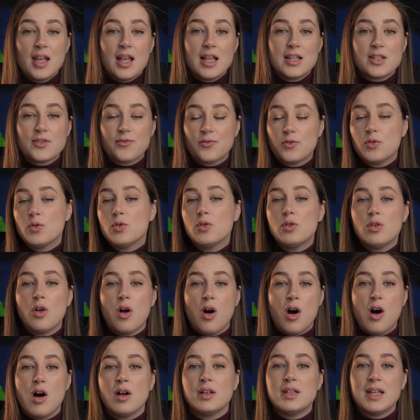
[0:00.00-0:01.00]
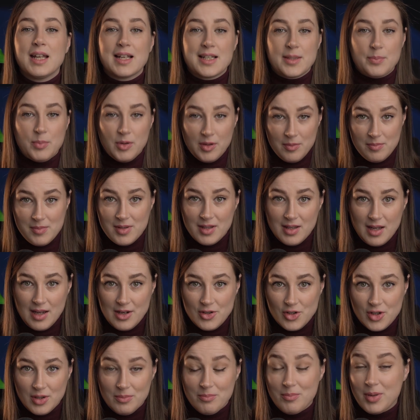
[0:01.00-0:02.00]
It's full on
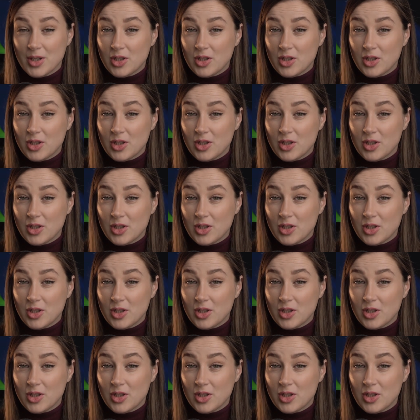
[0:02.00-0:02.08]
experimentation,